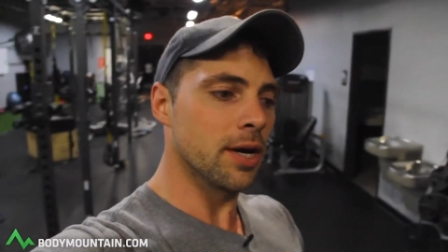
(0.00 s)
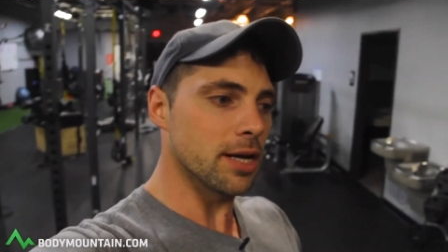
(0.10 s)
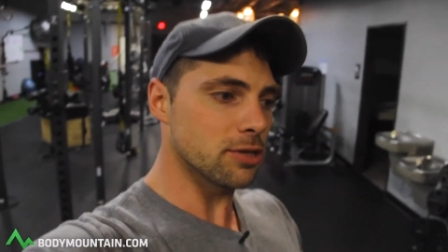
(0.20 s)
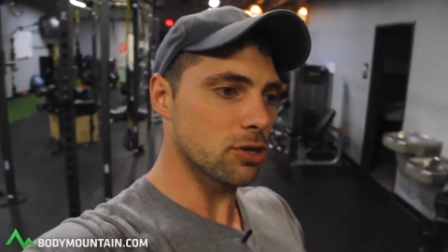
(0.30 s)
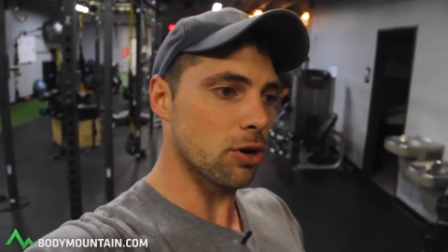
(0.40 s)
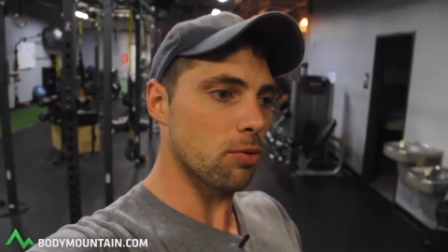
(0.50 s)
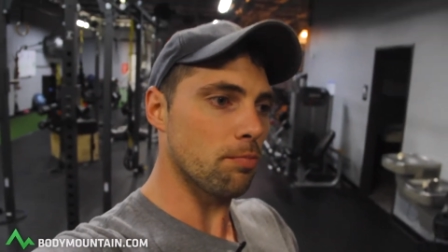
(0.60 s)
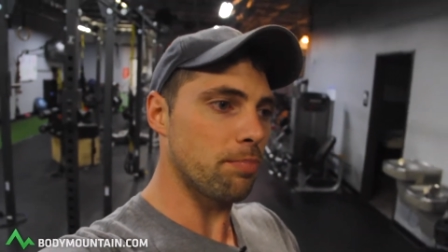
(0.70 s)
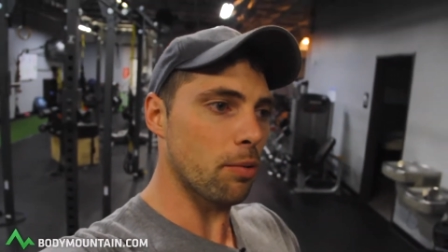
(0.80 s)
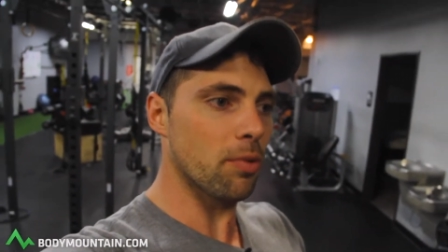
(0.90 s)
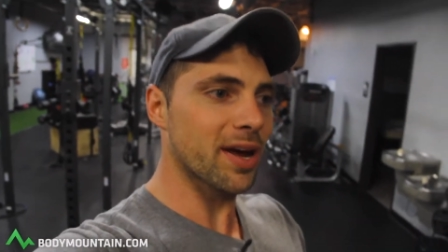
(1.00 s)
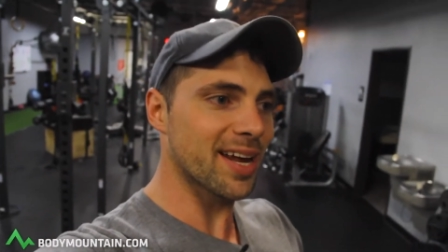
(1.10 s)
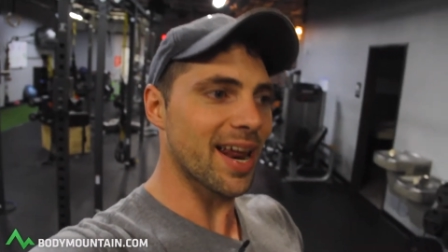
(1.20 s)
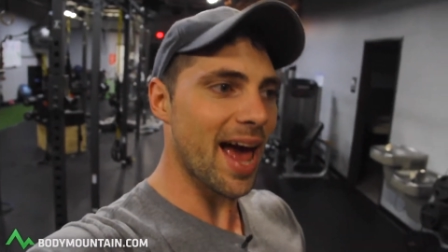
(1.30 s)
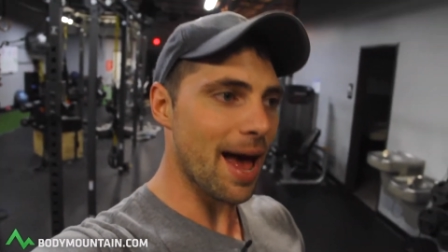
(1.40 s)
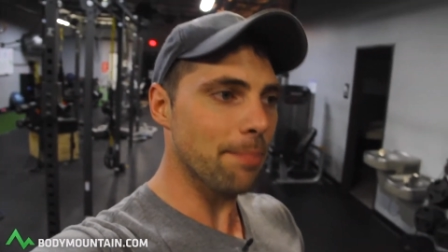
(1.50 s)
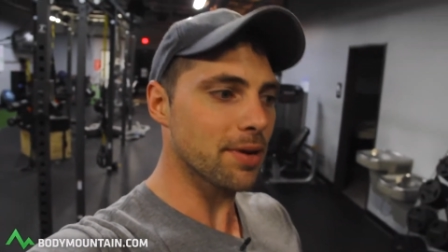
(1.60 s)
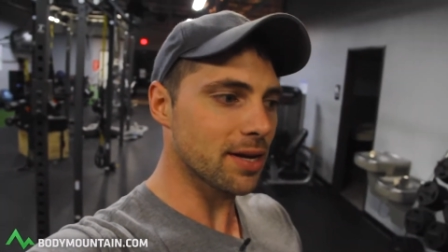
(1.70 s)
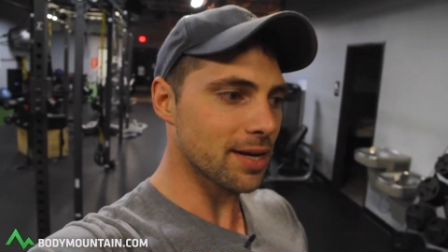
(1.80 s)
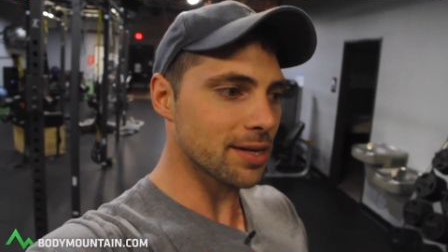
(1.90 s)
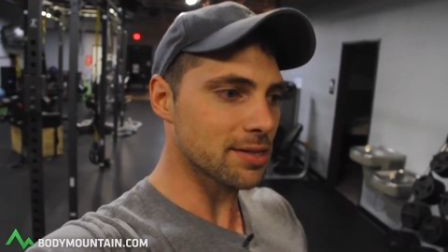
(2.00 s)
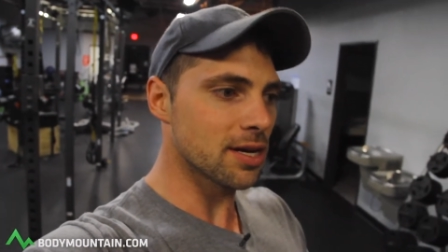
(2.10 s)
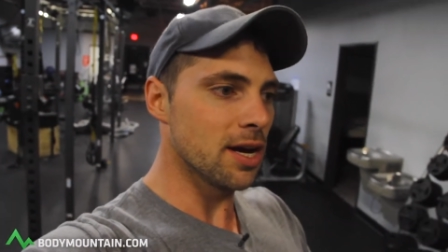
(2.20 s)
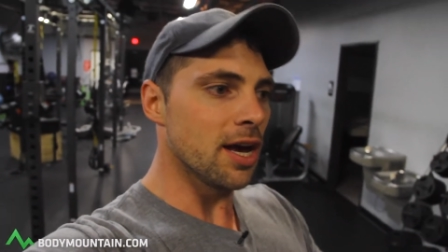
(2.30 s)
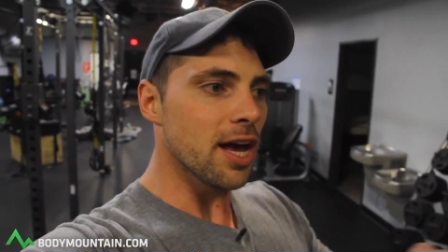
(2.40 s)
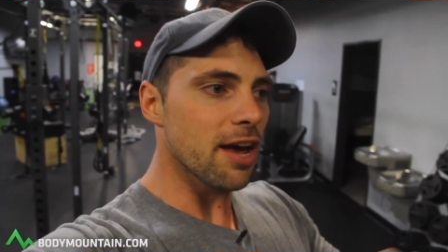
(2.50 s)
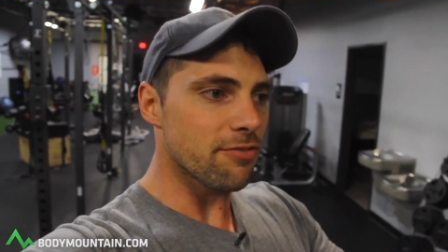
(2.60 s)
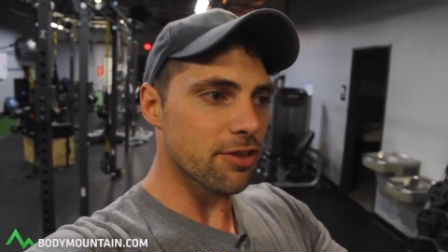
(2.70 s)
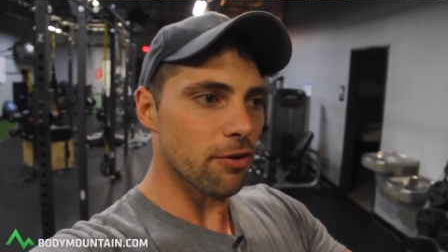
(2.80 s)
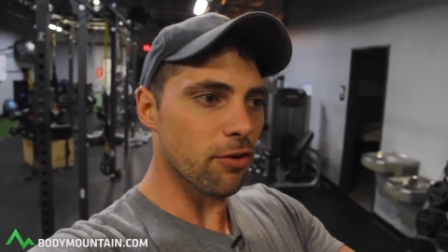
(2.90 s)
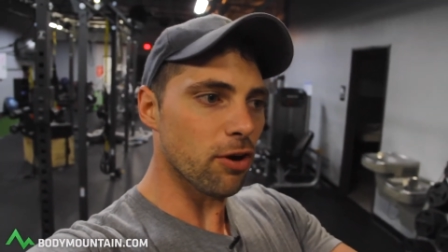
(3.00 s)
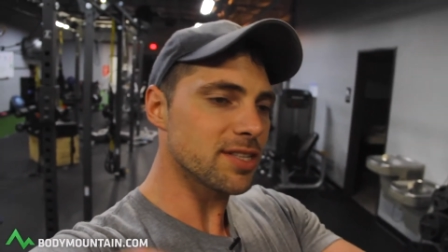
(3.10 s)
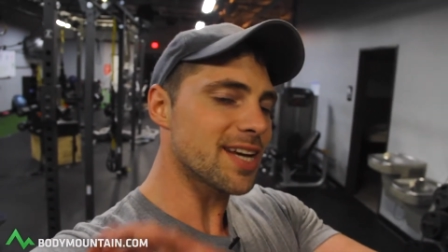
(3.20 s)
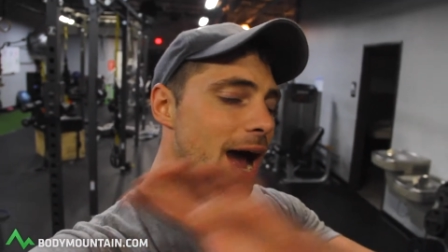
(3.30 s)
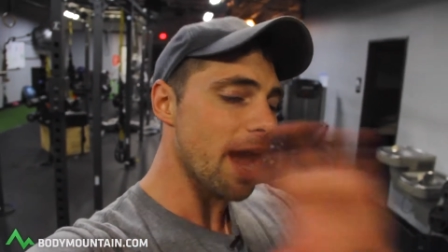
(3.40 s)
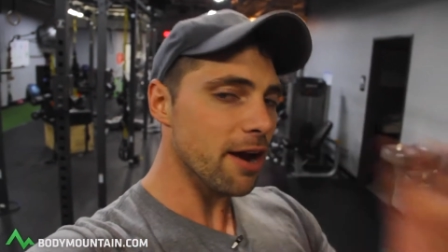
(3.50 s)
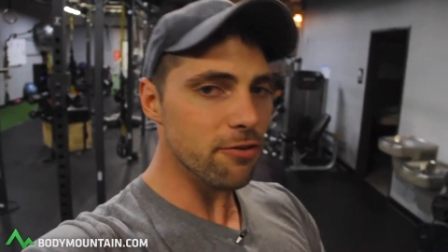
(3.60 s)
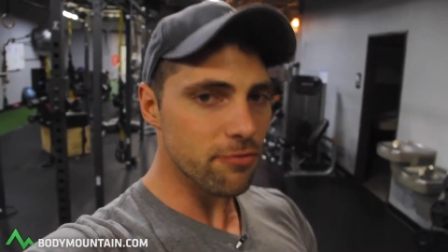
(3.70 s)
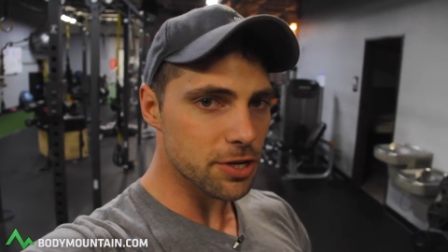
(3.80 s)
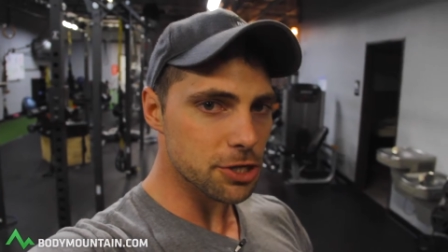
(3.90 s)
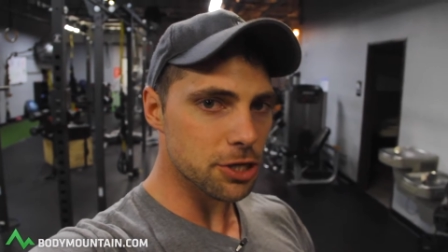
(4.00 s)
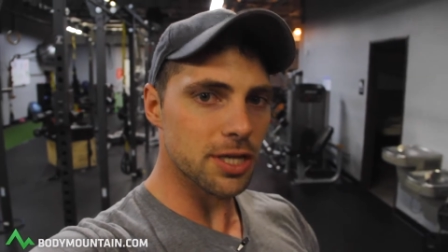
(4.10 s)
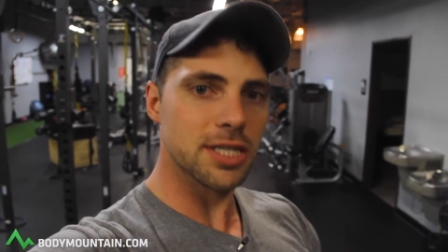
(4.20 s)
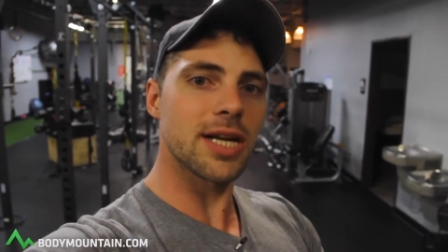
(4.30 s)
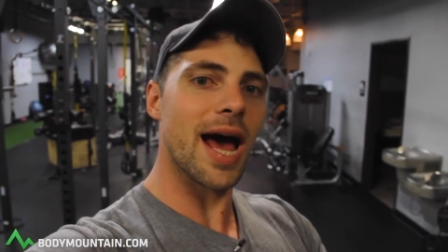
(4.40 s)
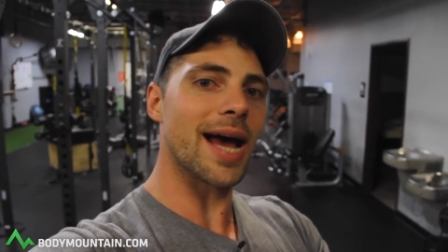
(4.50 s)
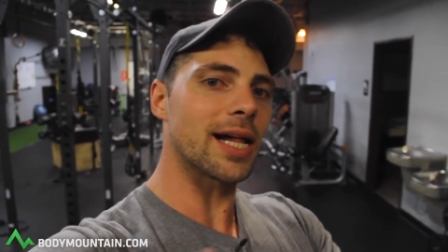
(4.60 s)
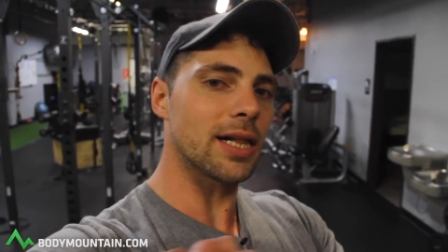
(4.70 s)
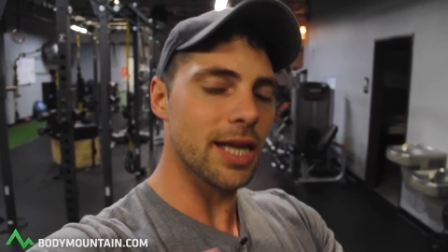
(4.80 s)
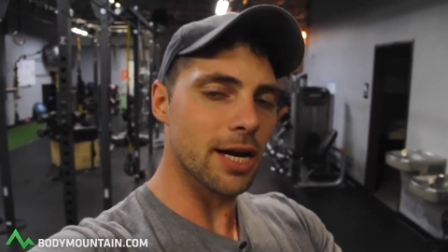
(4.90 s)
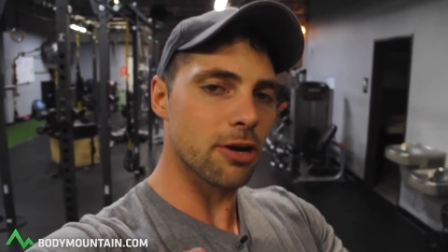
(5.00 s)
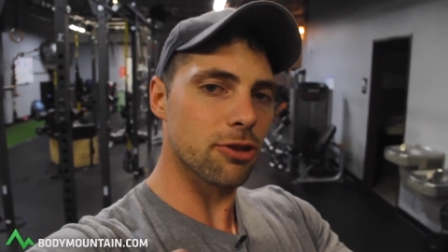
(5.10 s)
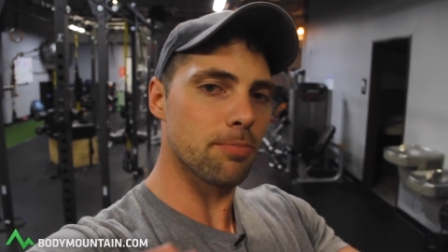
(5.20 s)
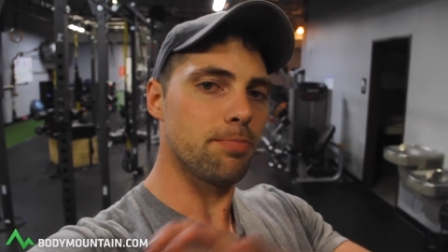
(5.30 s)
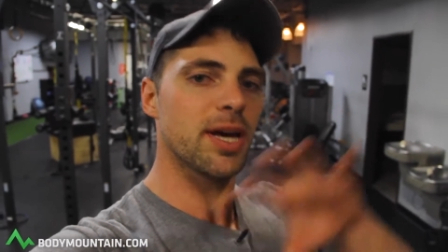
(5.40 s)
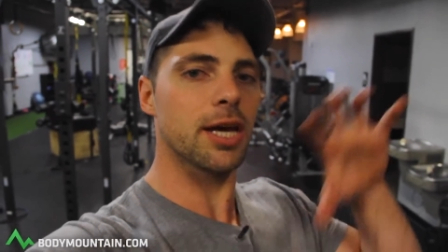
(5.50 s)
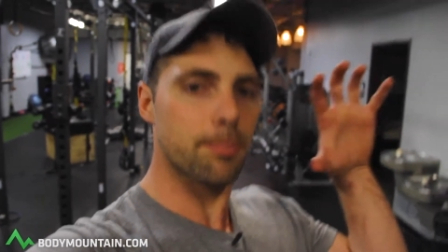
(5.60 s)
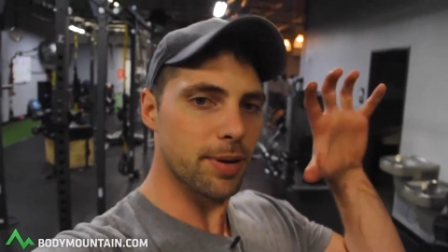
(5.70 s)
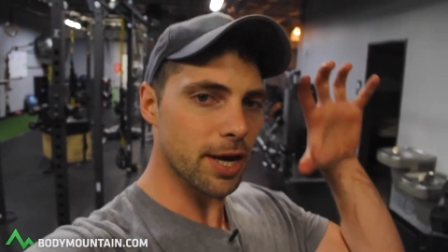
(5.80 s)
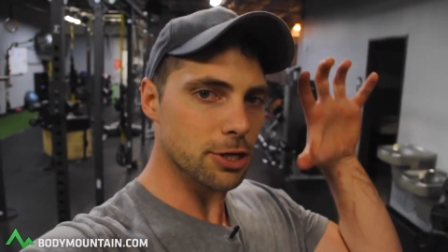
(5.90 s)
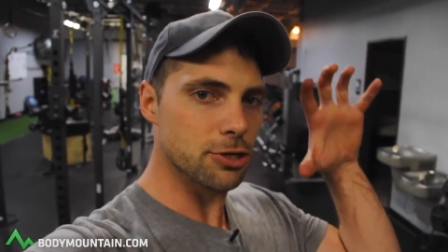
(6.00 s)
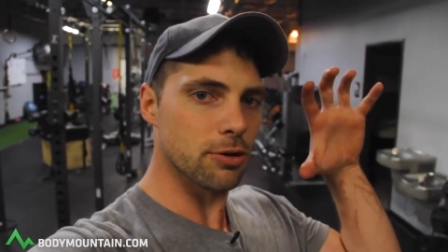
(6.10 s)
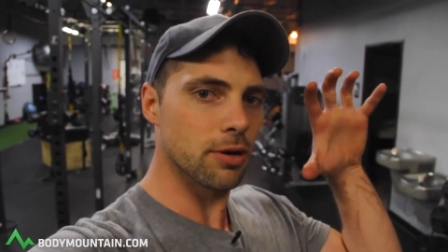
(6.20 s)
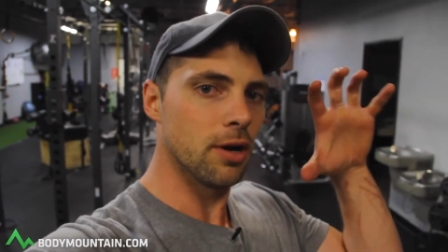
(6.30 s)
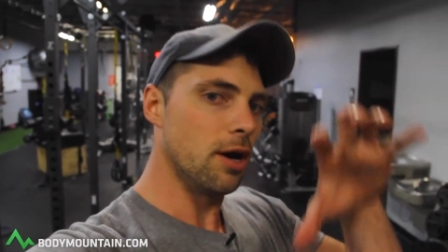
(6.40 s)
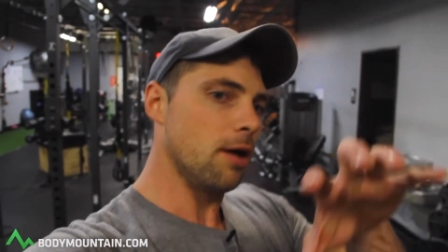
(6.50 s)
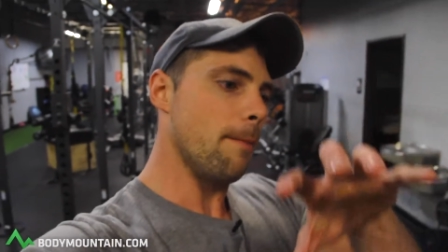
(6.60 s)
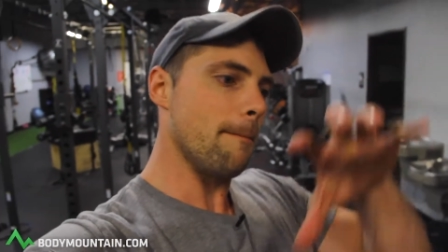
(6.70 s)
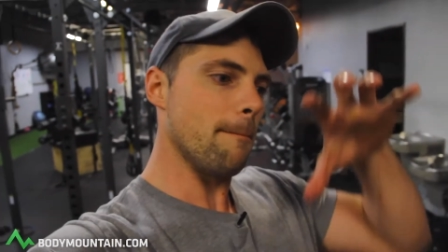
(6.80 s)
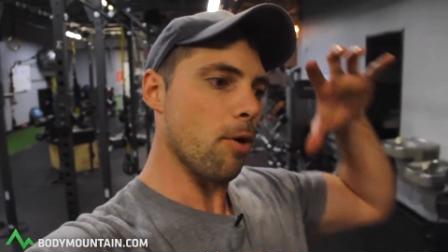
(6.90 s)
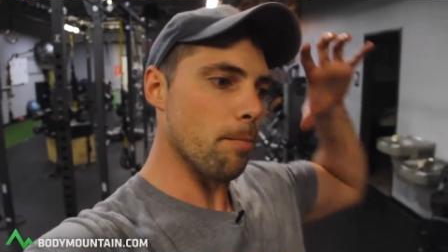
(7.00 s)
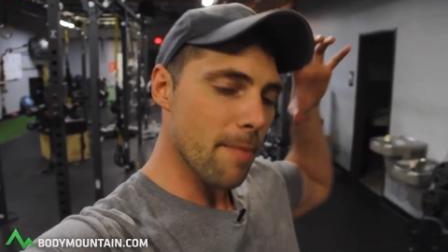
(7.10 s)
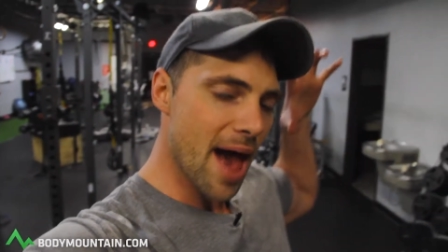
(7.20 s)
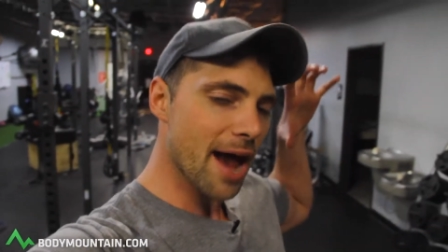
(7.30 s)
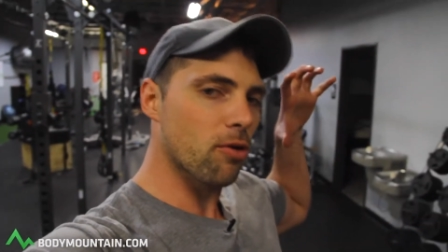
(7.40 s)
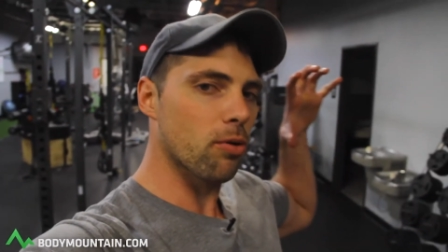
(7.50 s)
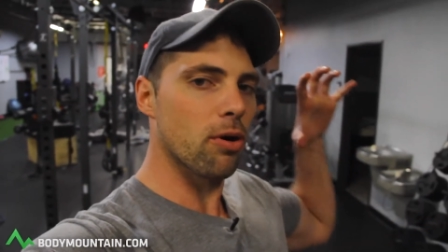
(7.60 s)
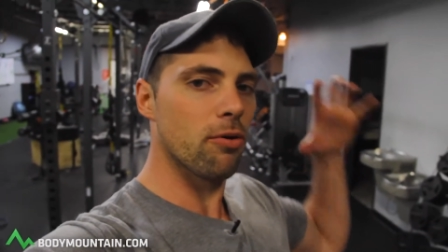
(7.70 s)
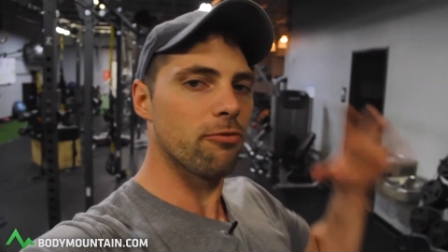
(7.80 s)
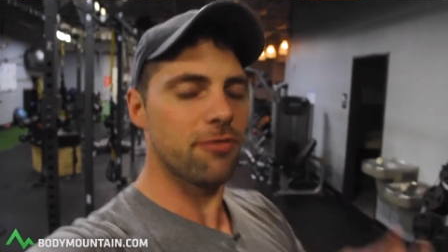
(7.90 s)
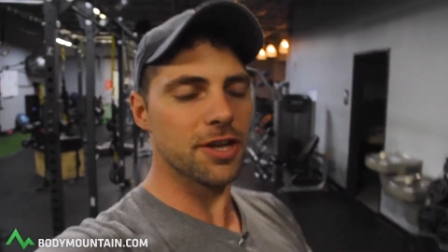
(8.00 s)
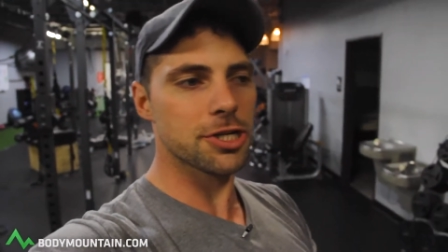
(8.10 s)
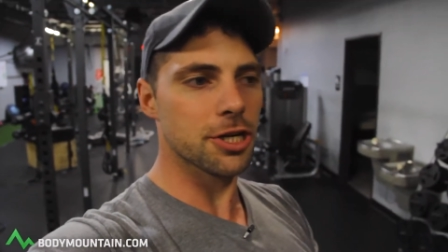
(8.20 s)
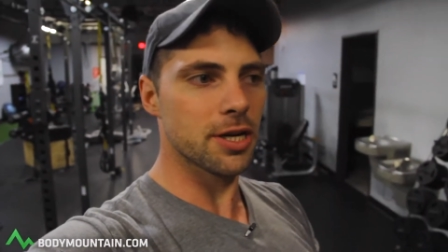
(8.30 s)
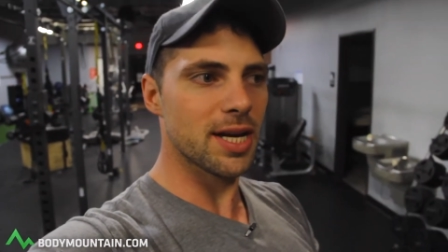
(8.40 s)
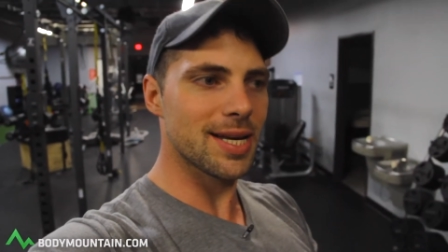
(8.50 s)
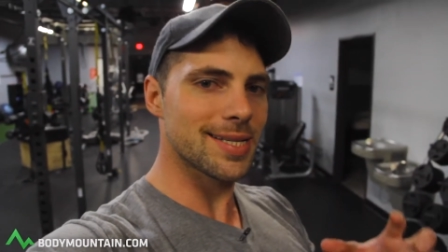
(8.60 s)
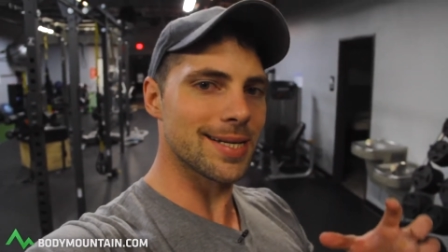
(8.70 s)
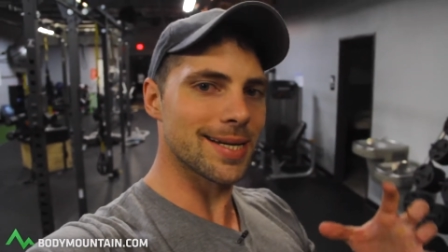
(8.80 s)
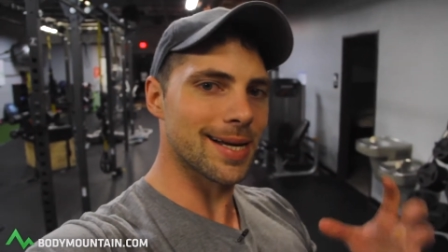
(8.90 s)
And so, but what can happen is if the entire vision is not clear, the big picture macro vision isn't